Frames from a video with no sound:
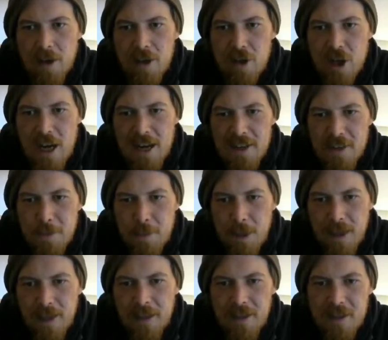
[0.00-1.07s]
Can Jackson
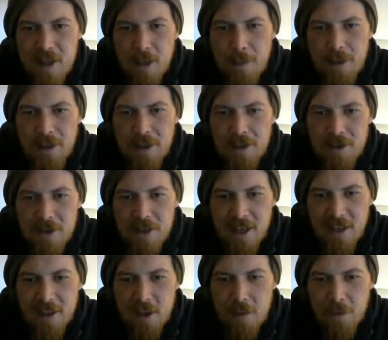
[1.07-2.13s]
pick this up? Had a good
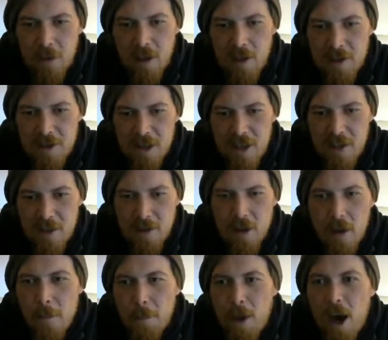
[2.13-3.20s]
second half of last season.
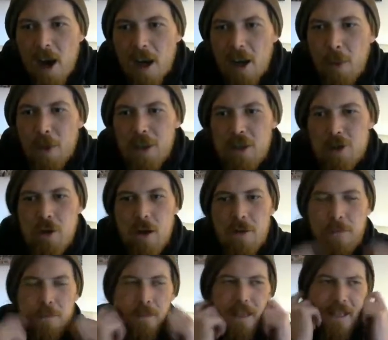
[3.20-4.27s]
Barker with a
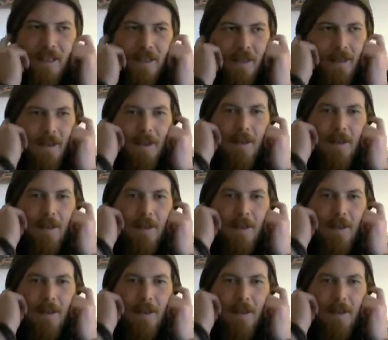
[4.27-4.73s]
strike from distance.